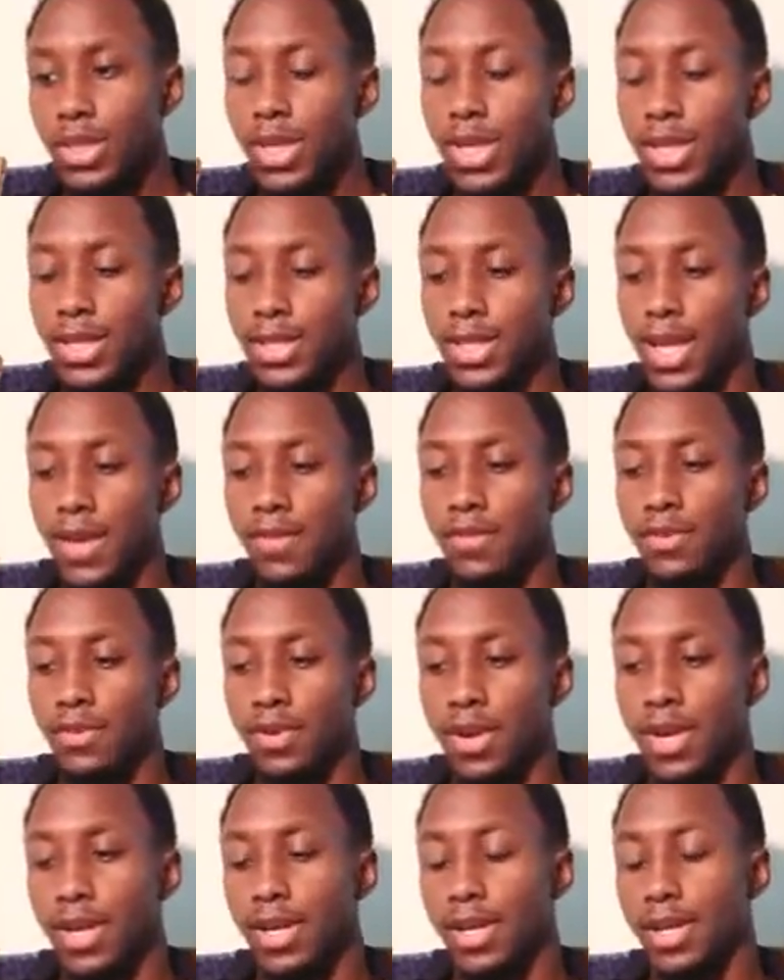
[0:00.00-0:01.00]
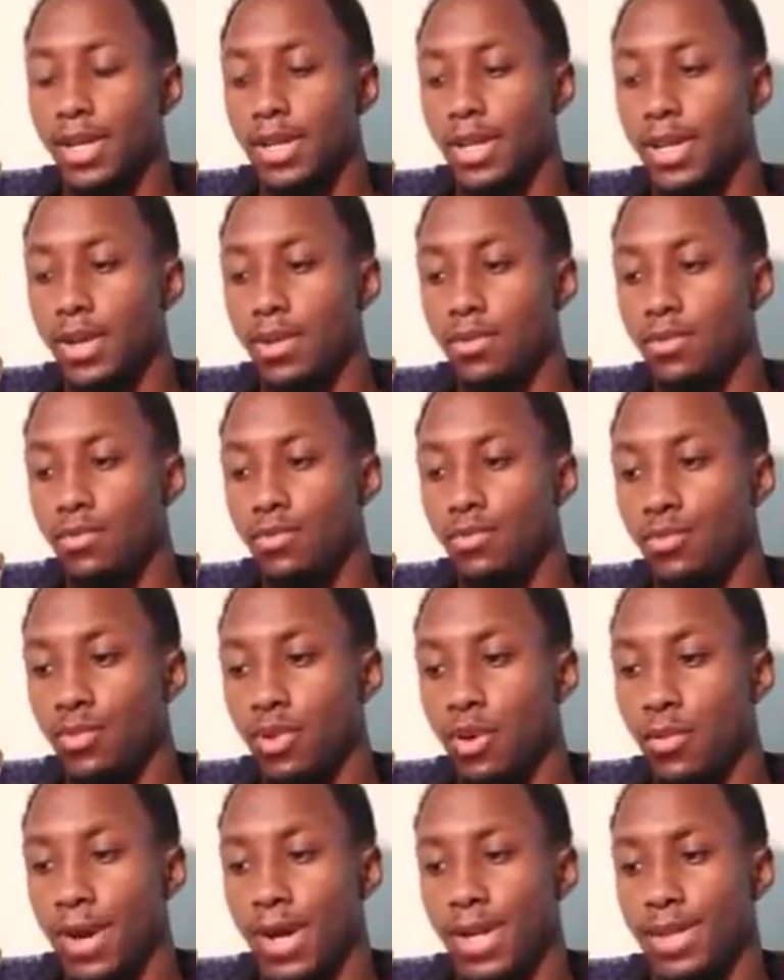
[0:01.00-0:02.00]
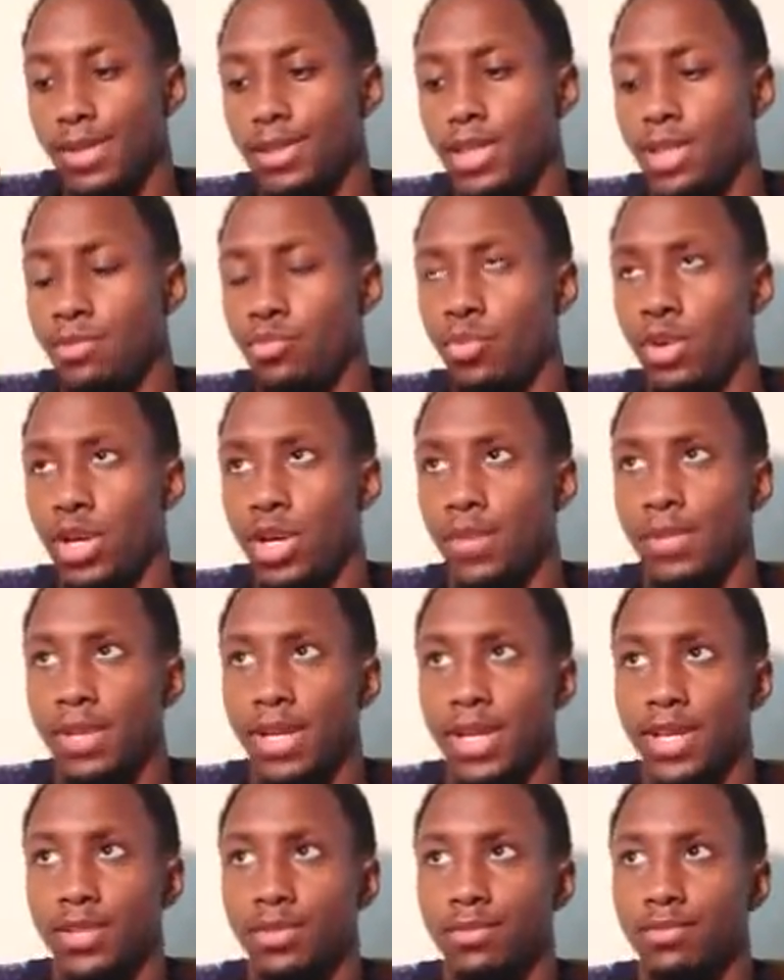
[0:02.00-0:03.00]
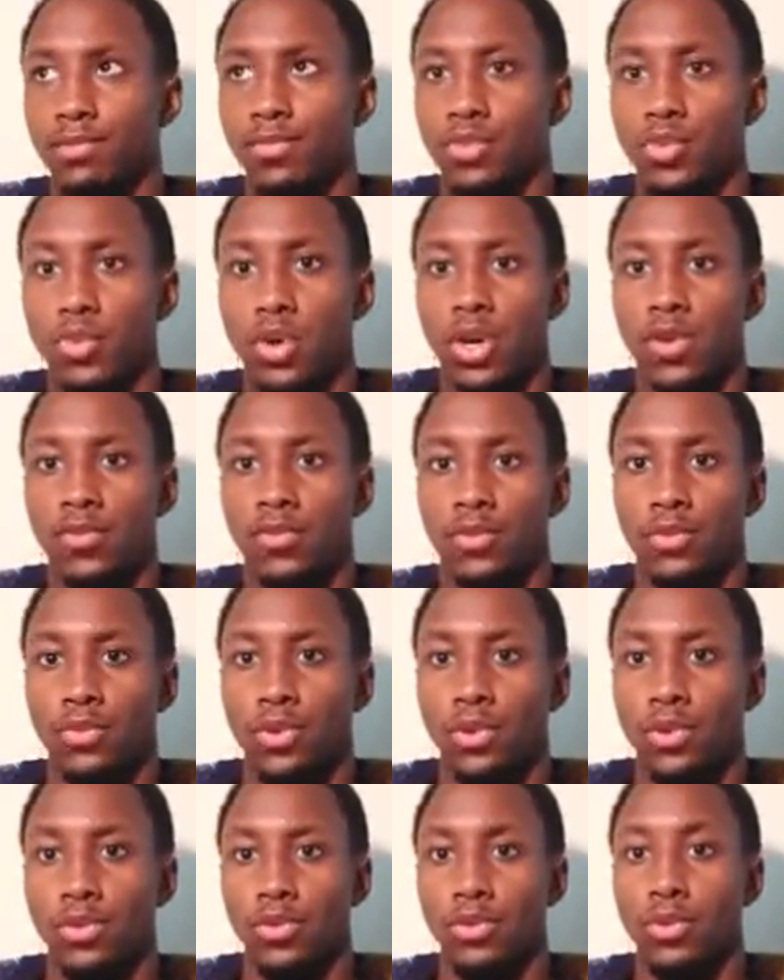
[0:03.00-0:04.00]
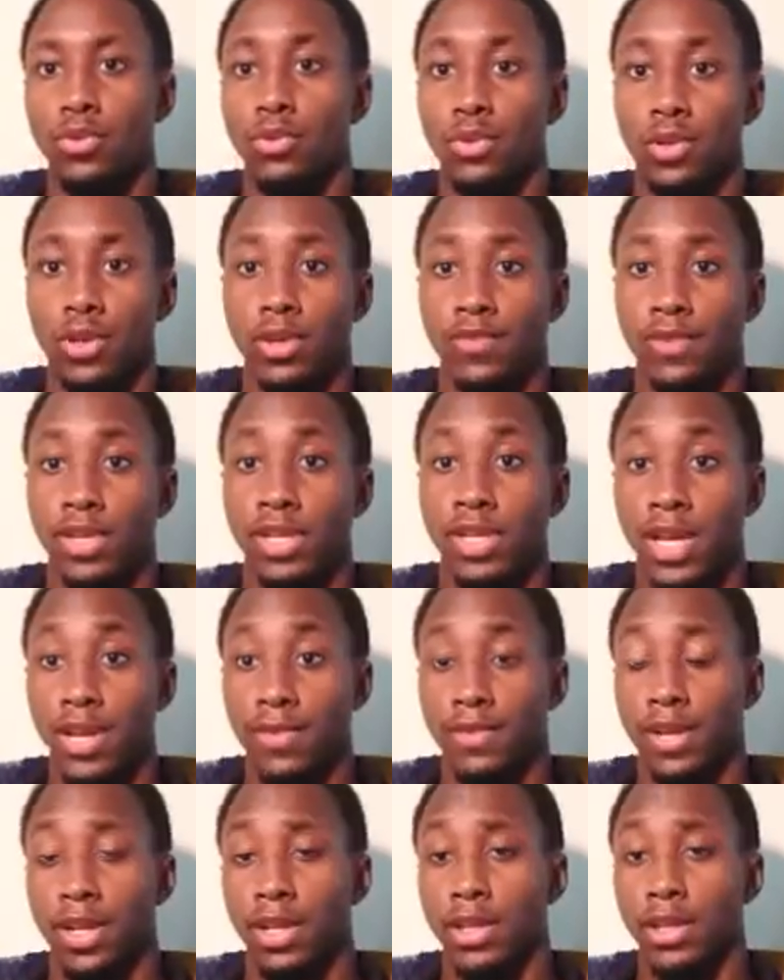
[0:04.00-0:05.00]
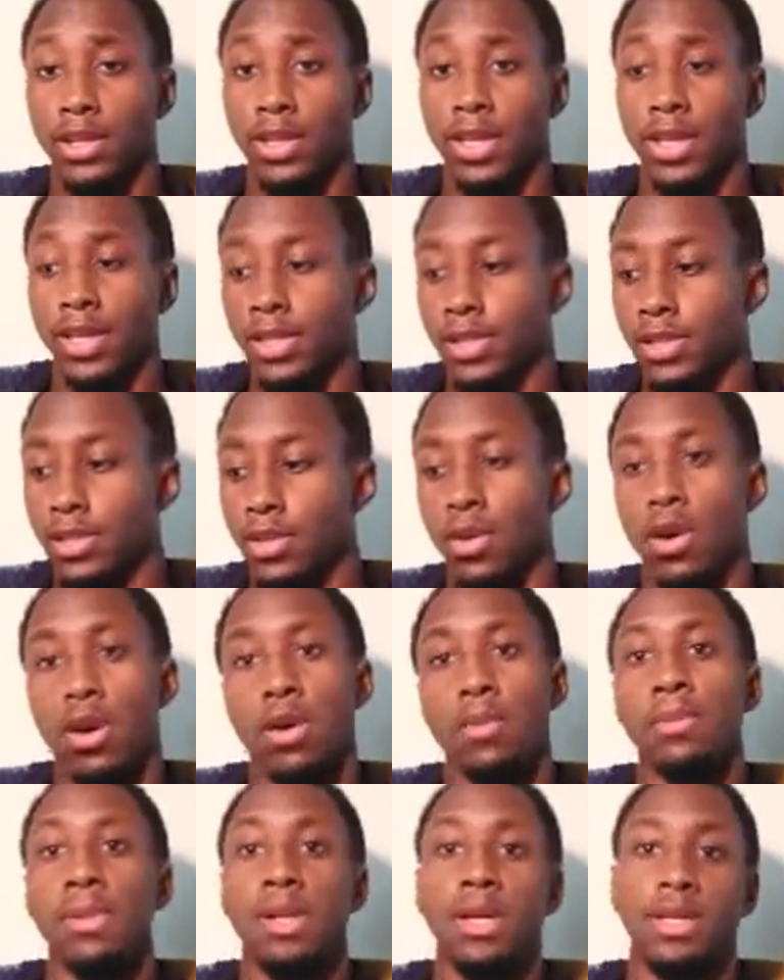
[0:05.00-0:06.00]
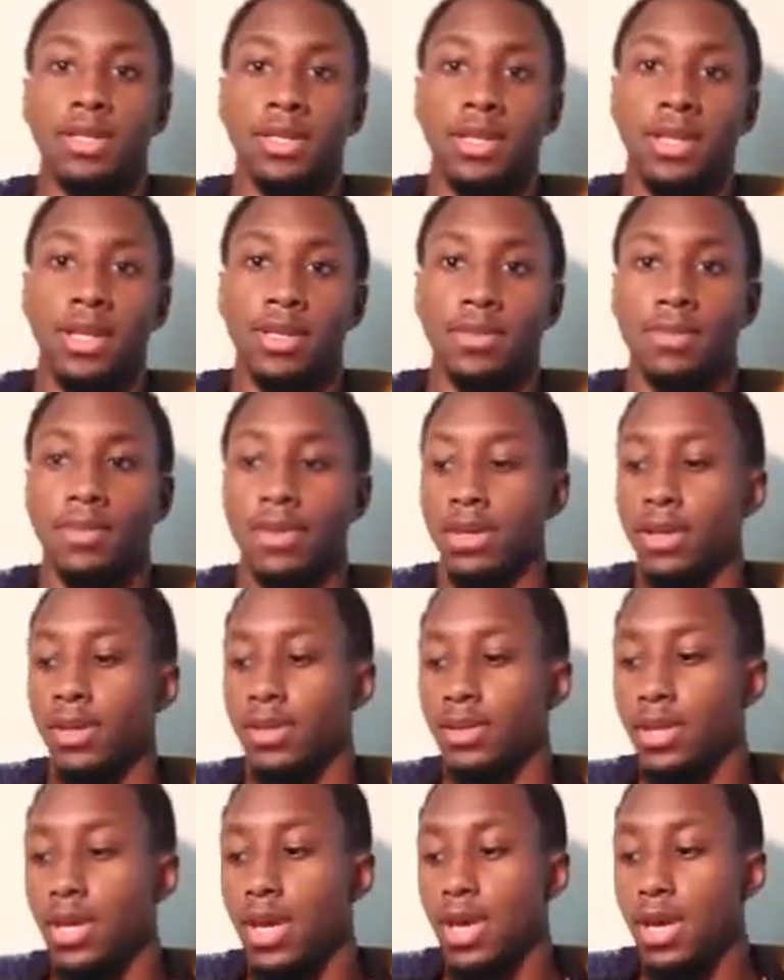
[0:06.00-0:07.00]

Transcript: at seven or eight, and then go back to sleep and wake up at like 12 or 1 or 2 or even 11, I look at that, it's still all blessings because